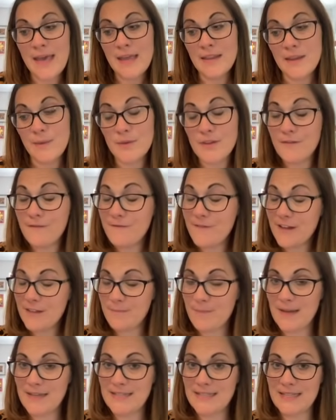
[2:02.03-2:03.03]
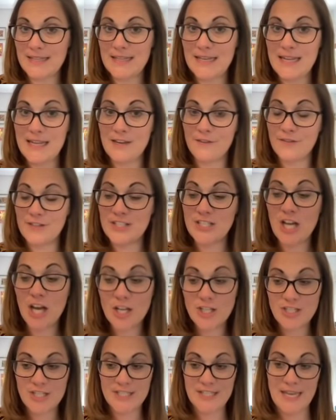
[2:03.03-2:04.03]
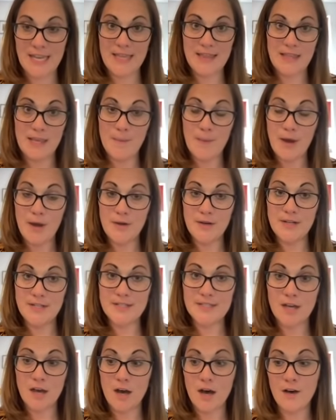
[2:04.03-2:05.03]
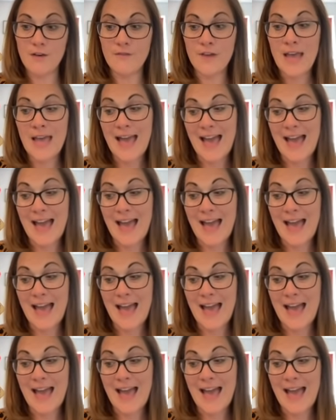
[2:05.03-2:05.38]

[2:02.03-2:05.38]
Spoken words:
They were the 5th best in the league for touches in the opponent's half,